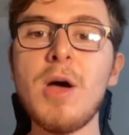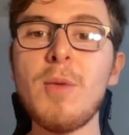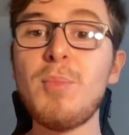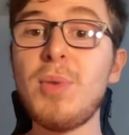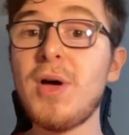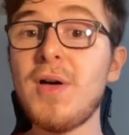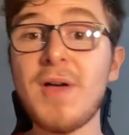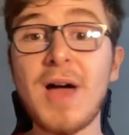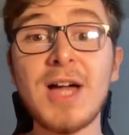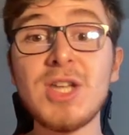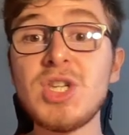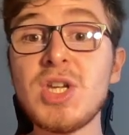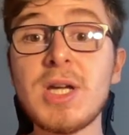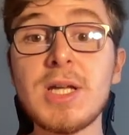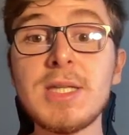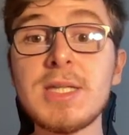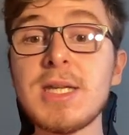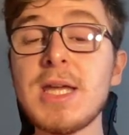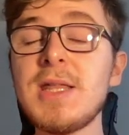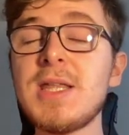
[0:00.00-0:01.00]
But as you
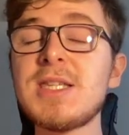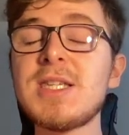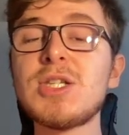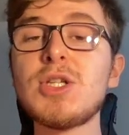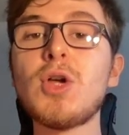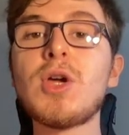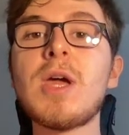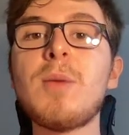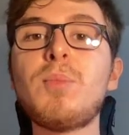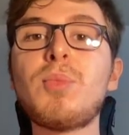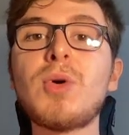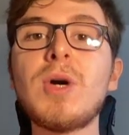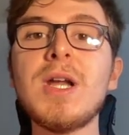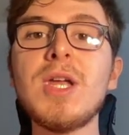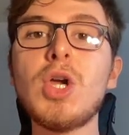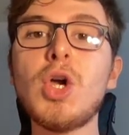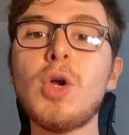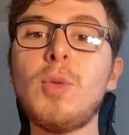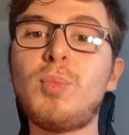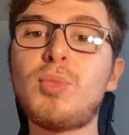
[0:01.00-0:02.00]
can see, this is looking
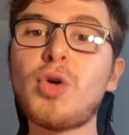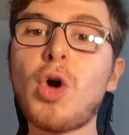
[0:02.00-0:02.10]
pretty good.